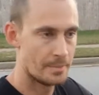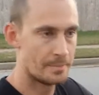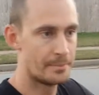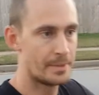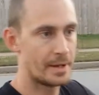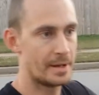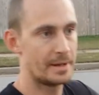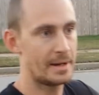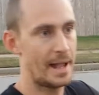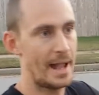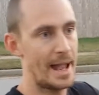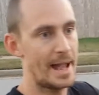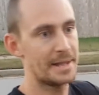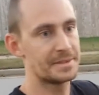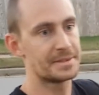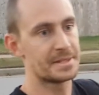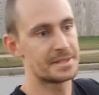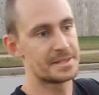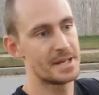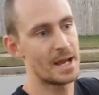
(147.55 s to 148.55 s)
But
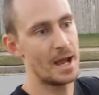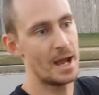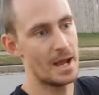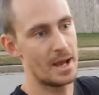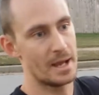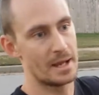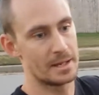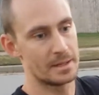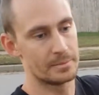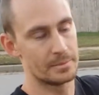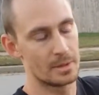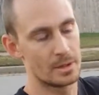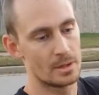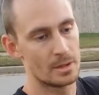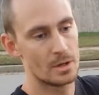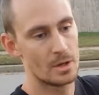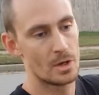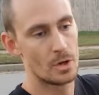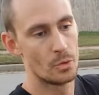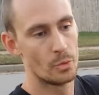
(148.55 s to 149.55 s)
at the time,
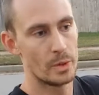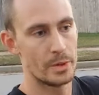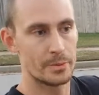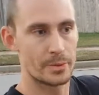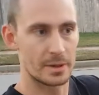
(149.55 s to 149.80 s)
we